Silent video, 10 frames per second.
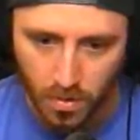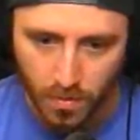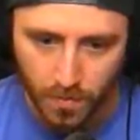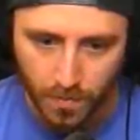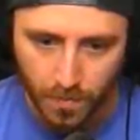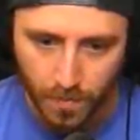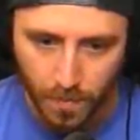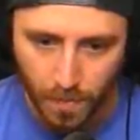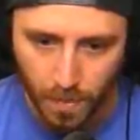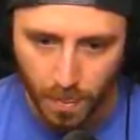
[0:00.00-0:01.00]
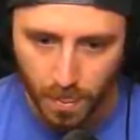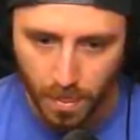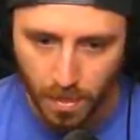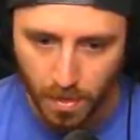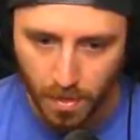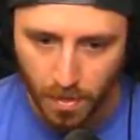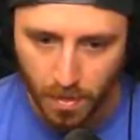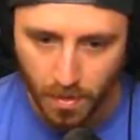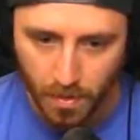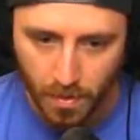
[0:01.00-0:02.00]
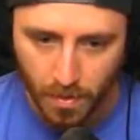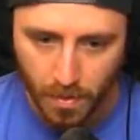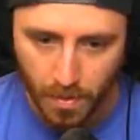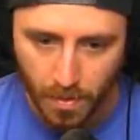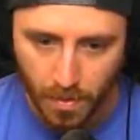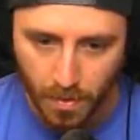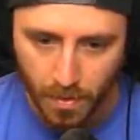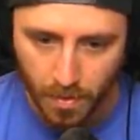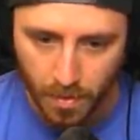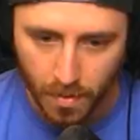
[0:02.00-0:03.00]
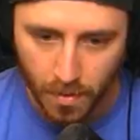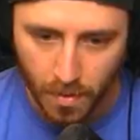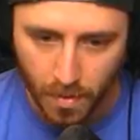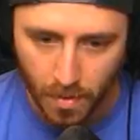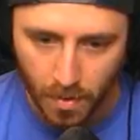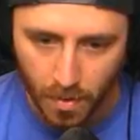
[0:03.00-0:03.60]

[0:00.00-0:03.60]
[no speech]